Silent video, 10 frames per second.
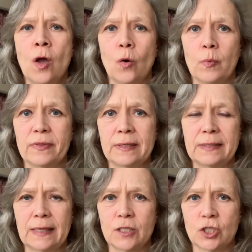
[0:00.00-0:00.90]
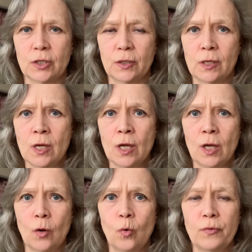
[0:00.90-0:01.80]
with intention,
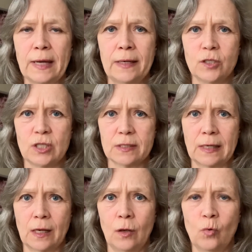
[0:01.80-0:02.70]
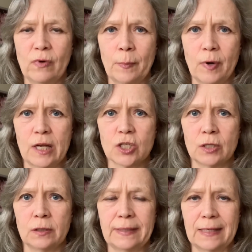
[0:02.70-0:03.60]
all the energies that are low
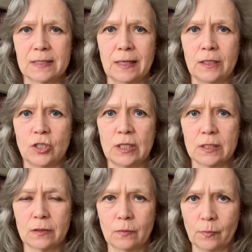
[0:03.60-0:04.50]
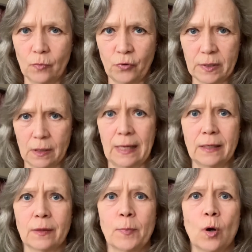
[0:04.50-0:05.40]
vibrational, dense energies,
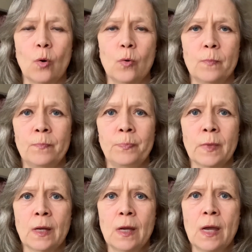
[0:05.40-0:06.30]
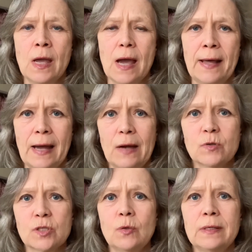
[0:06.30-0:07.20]
letting them go. And I was
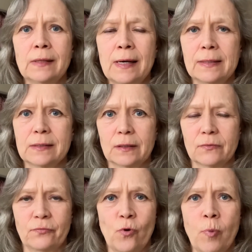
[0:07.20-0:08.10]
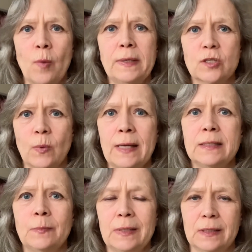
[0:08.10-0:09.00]
doing that for probably
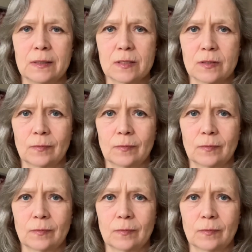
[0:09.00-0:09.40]
20 minutes.